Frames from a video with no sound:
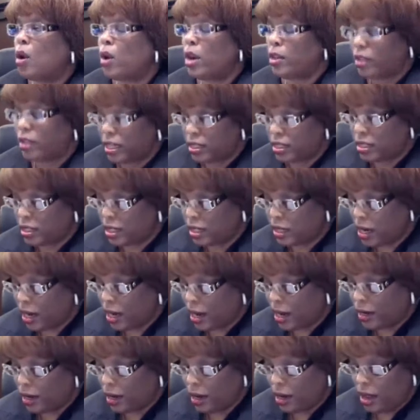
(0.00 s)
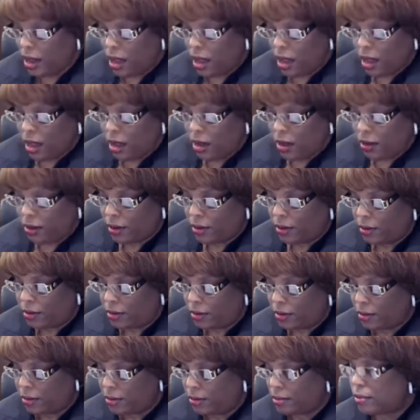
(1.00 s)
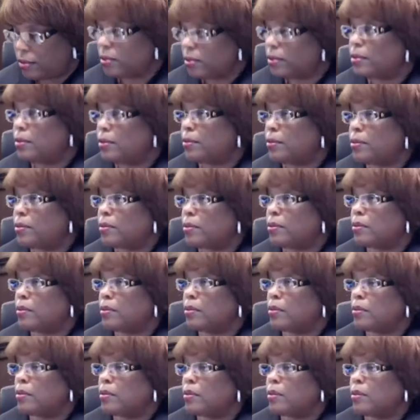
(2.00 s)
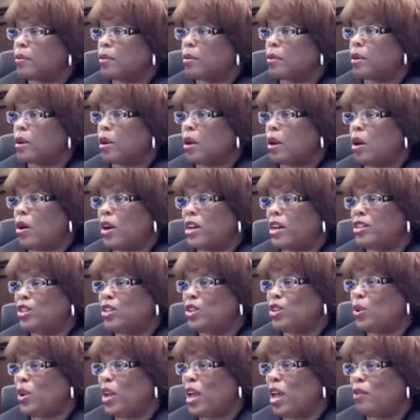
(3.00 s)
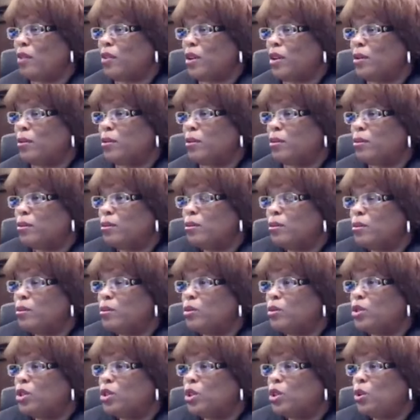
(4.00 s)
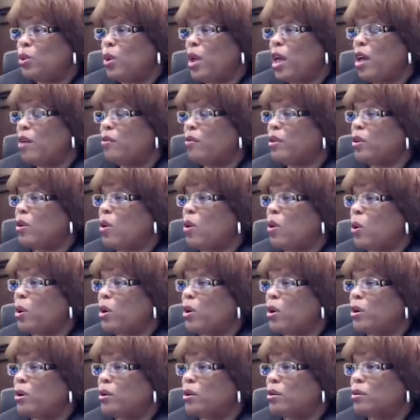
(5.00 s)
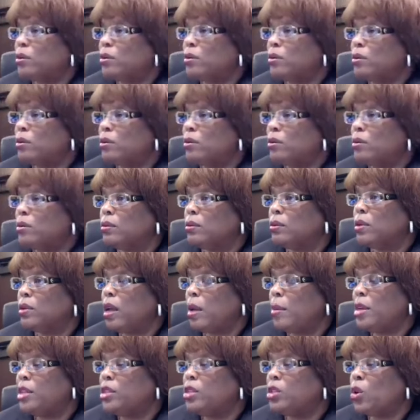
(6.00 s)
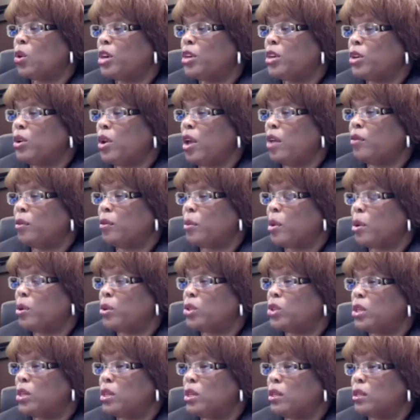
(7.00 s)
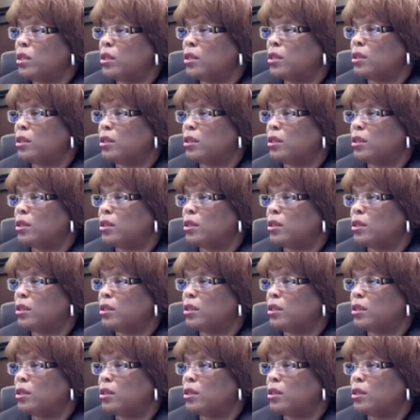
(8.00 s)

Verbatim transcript: All right, that's denied. Your Honor, may I put my on the record? All right, do you have a, do you have an order? I mean, sorry, do you have a motion?